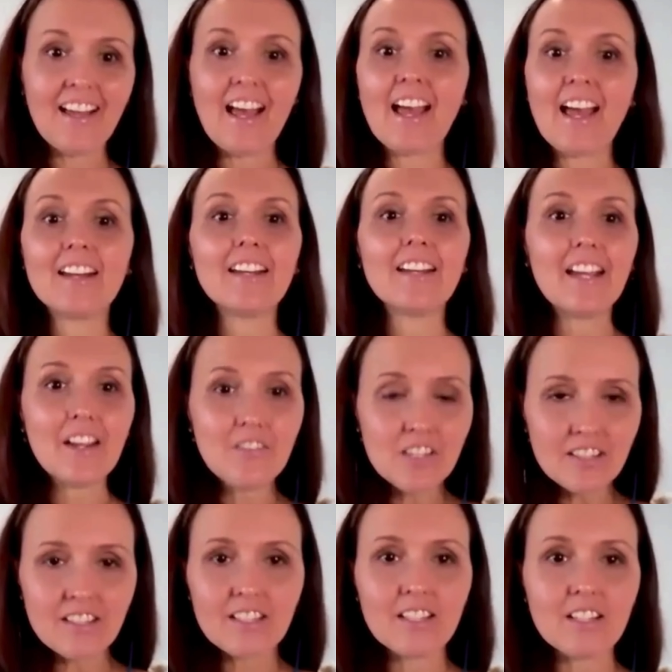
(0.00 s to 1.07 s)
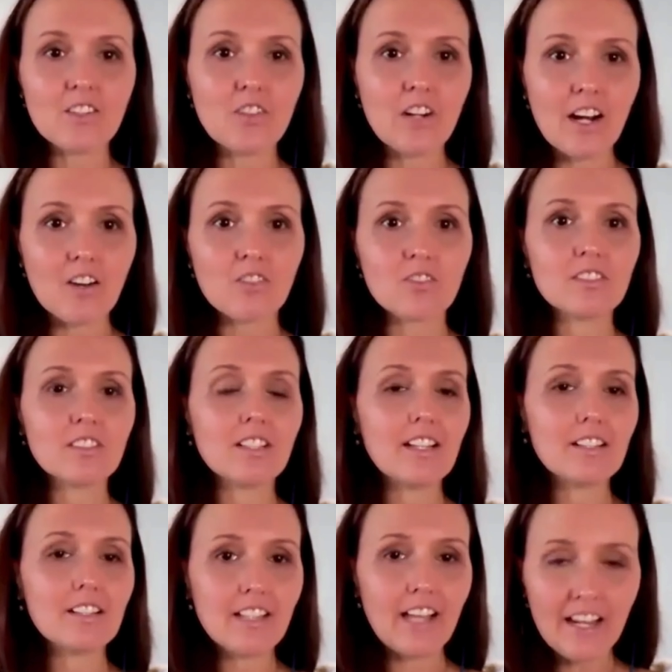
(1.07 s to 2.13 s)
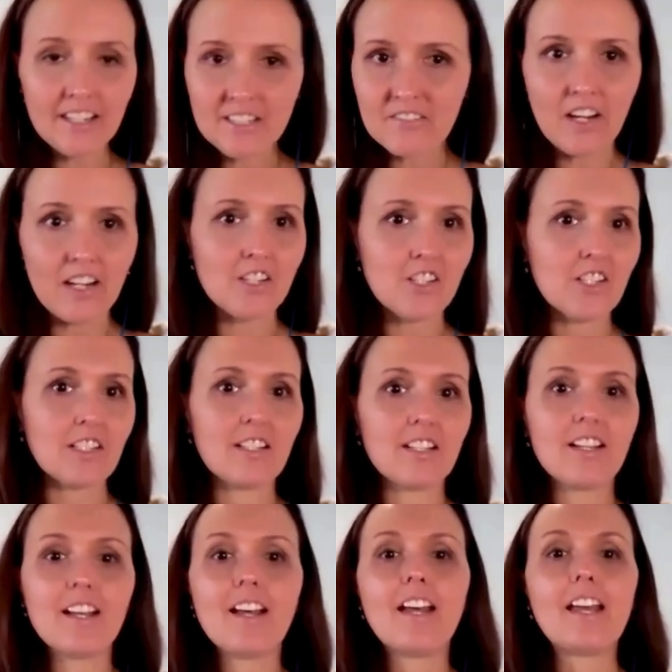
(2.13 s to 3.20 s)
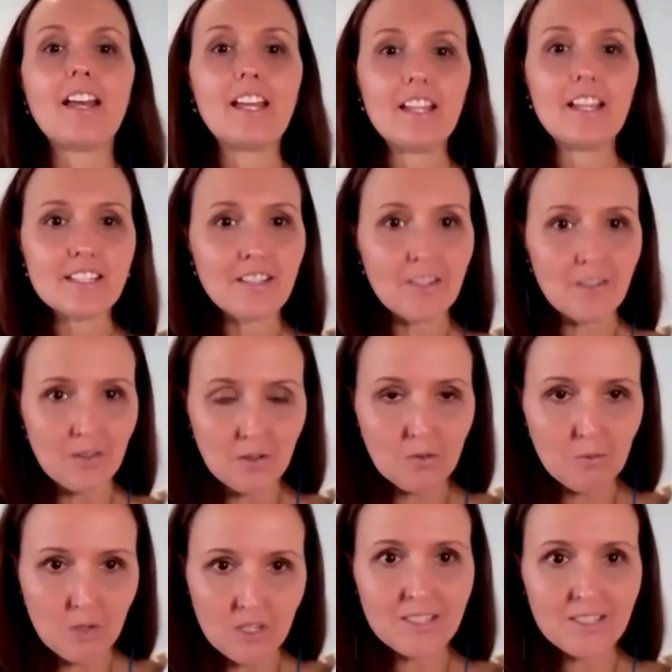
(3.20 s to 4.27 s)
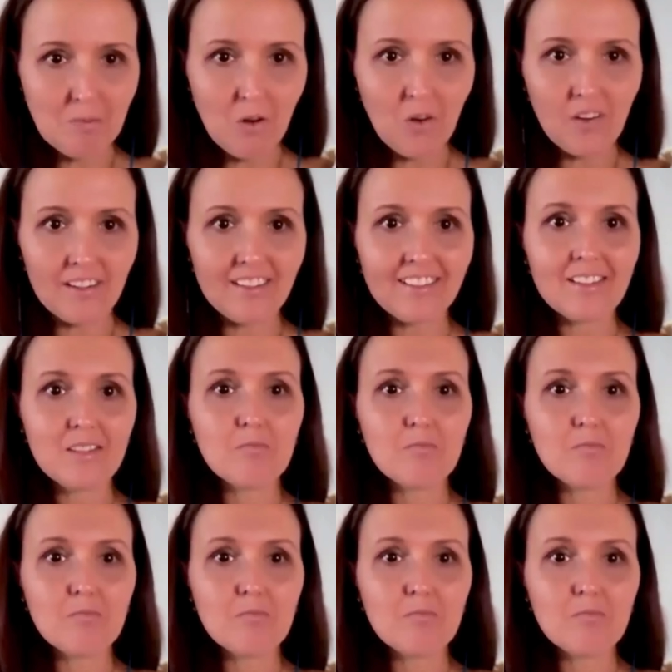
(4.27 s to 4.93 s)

And everything around activation is the work smarter,